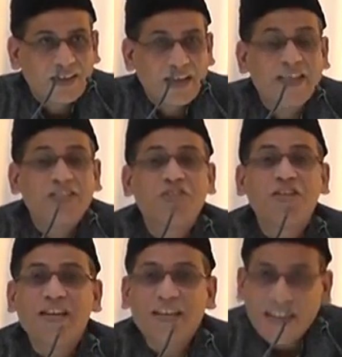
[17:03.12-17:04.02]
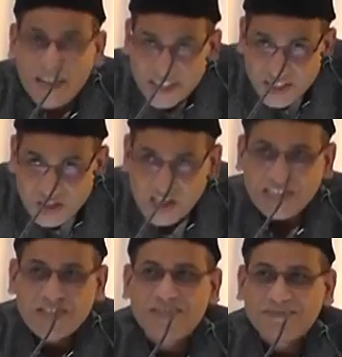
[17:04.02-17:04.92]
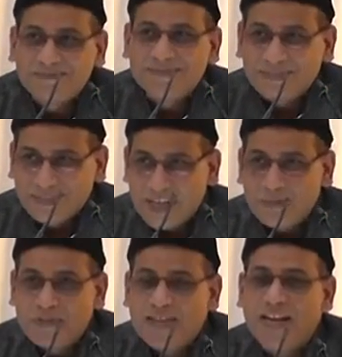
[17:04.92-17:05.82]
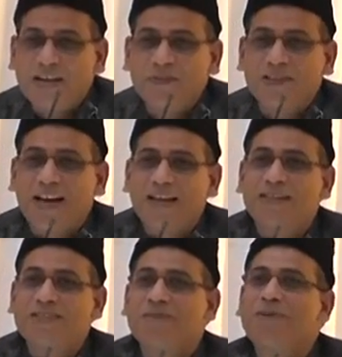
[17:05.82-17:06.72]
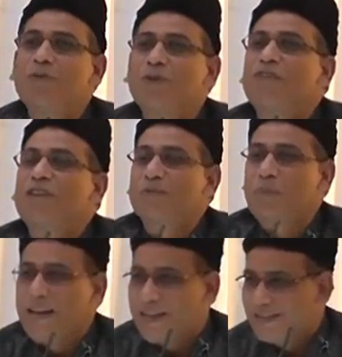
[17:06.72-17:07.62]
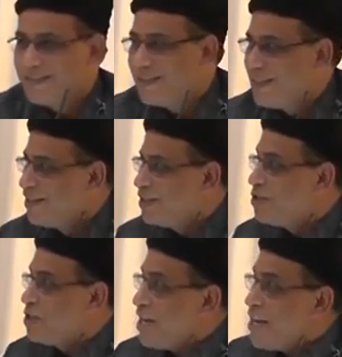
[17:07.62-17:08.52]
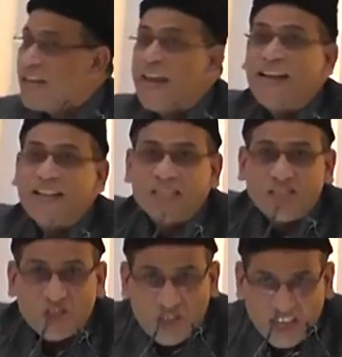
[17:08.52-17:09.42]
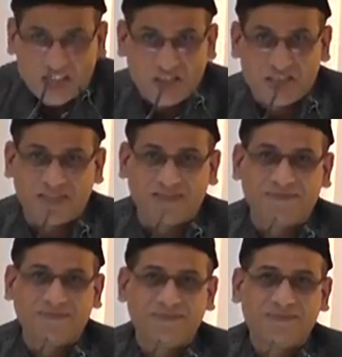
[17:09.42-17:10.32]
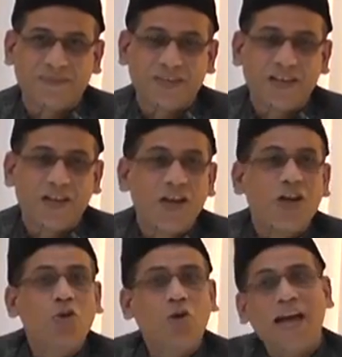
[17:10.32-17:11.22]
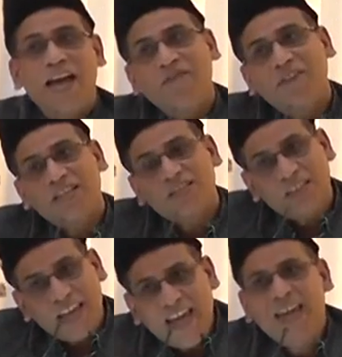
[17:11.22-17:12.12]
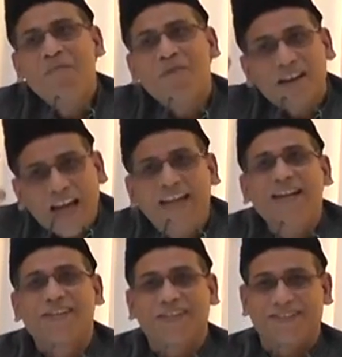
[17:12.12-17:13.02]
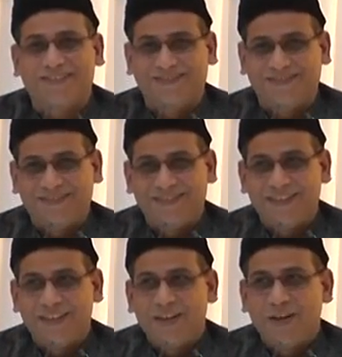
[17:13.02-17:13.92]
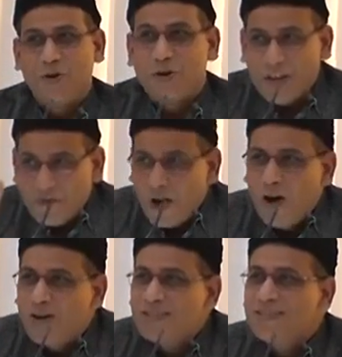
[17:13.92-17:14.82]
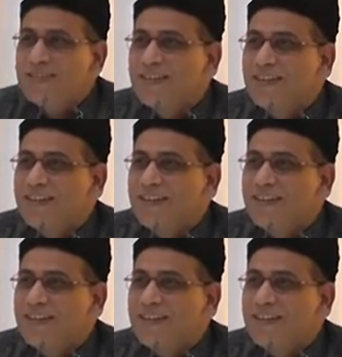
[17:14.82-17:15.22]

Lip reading: And she can insist, let me say it with highest amount of respect, she can insist to have the same right to divorce